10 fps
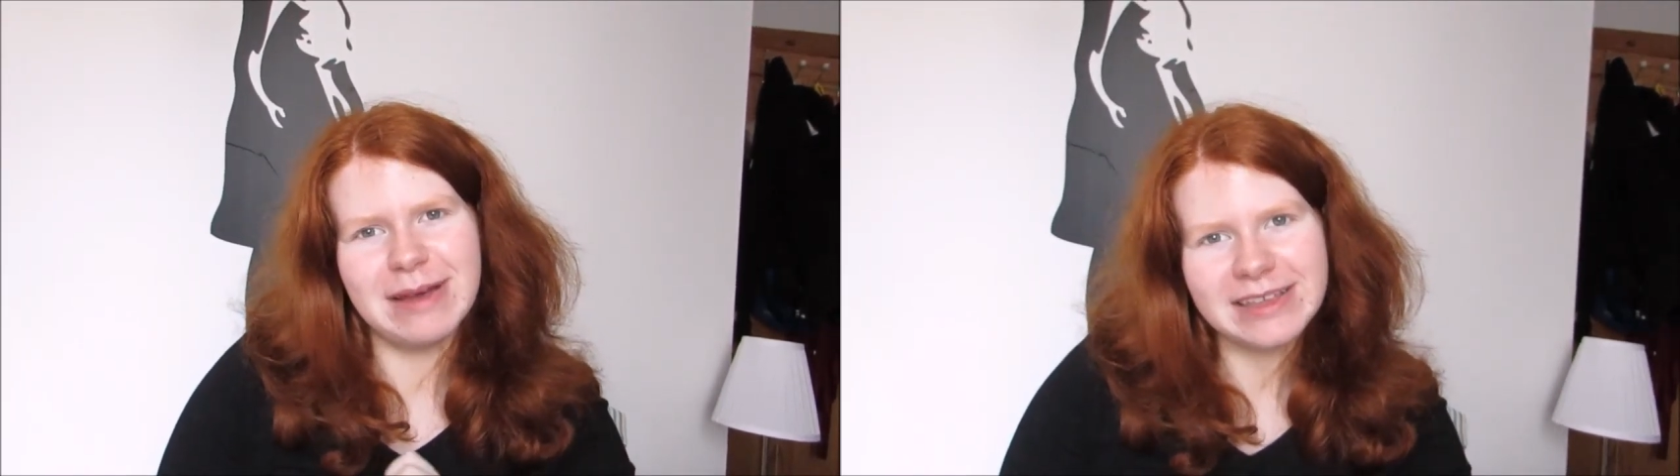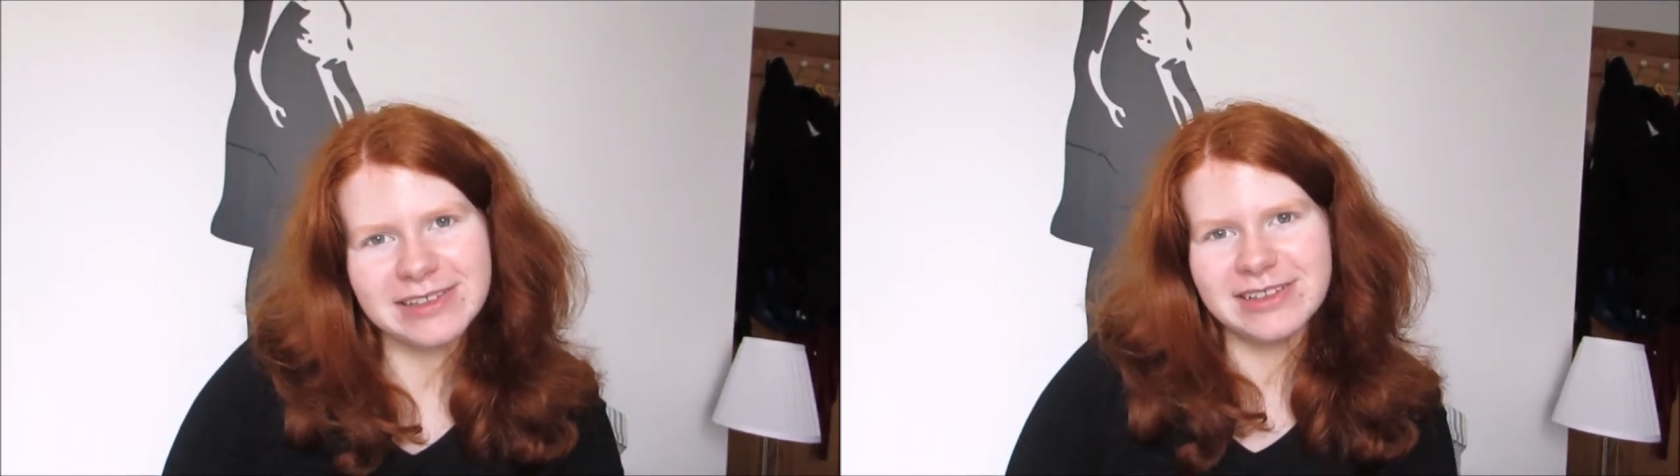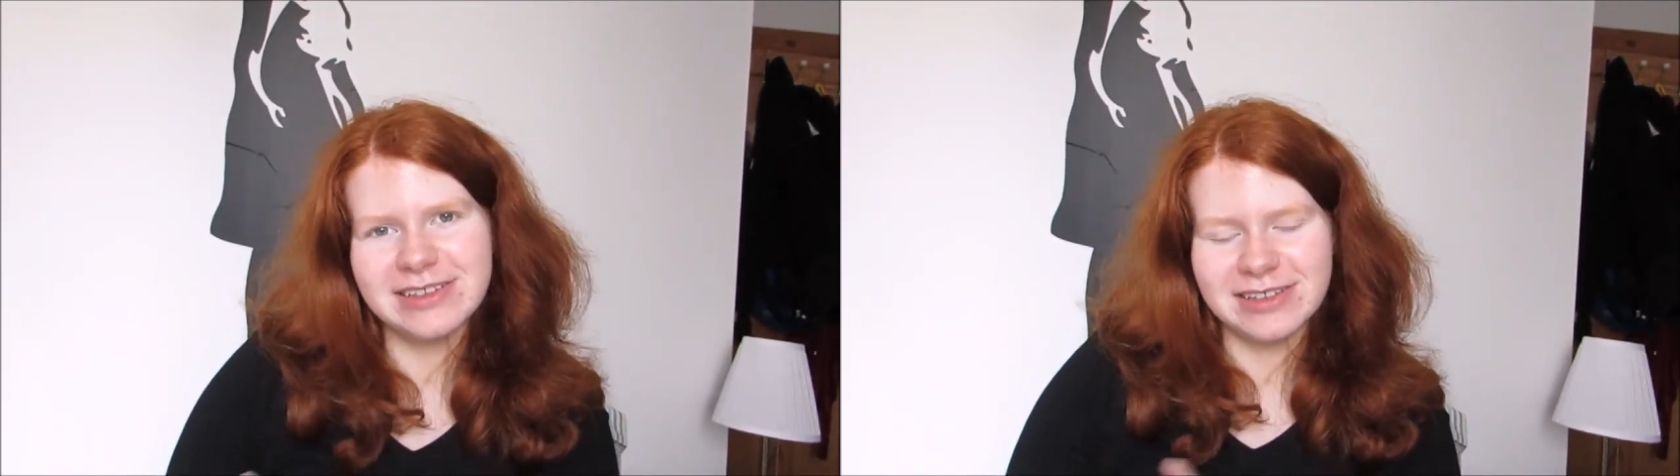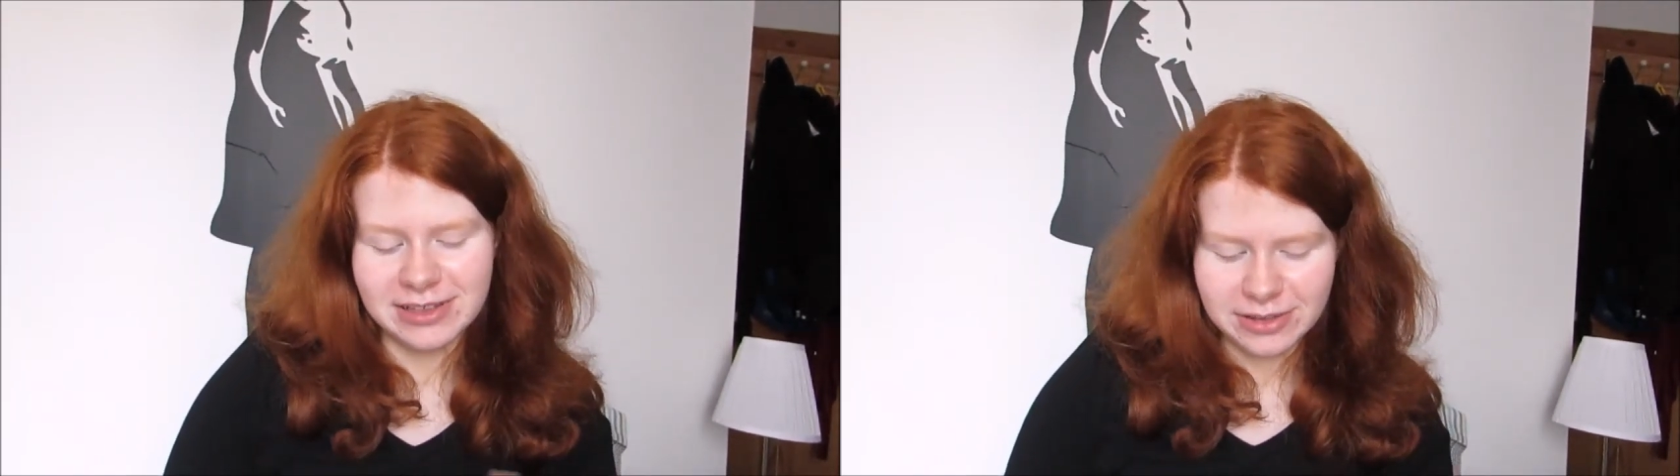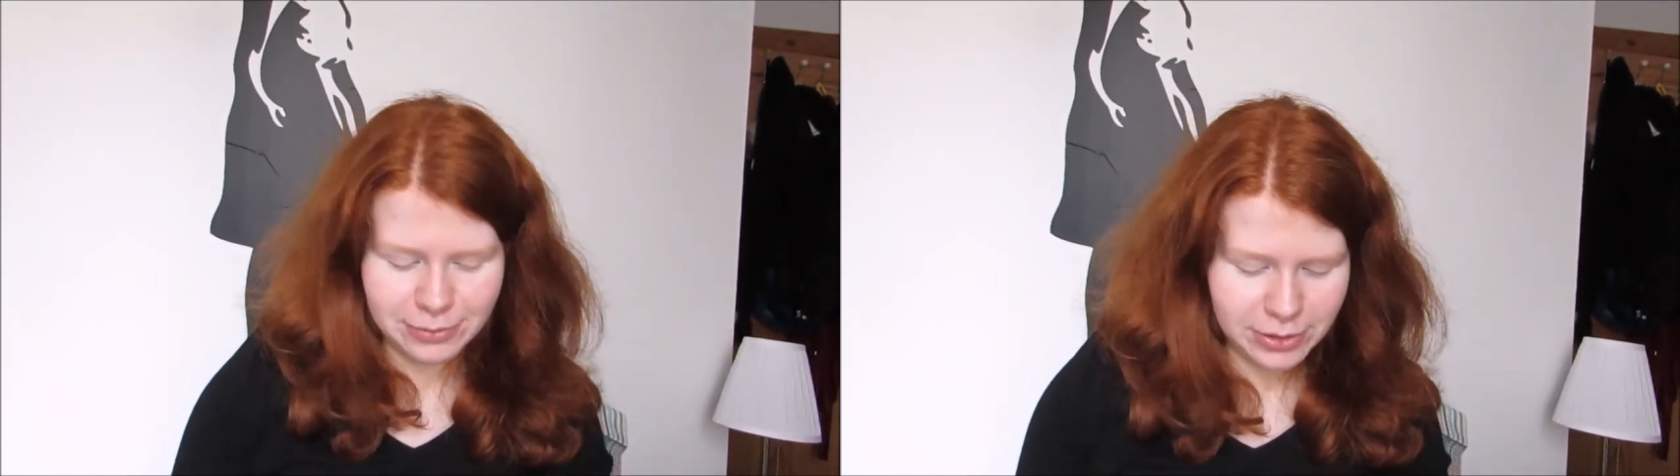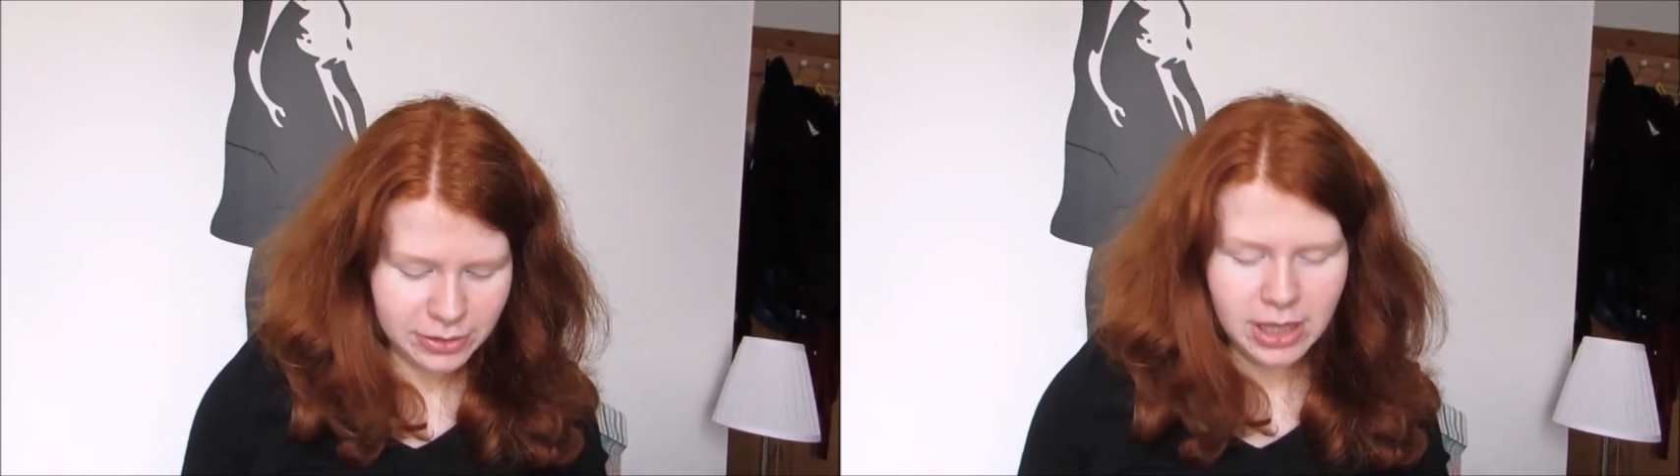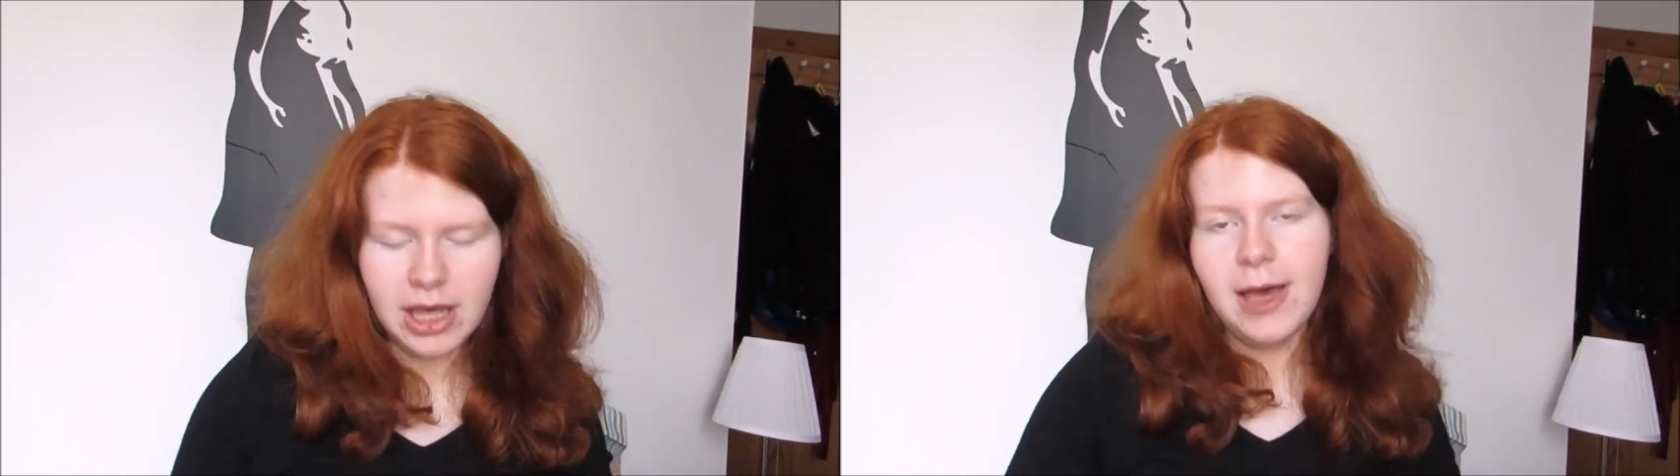masculine scents as well.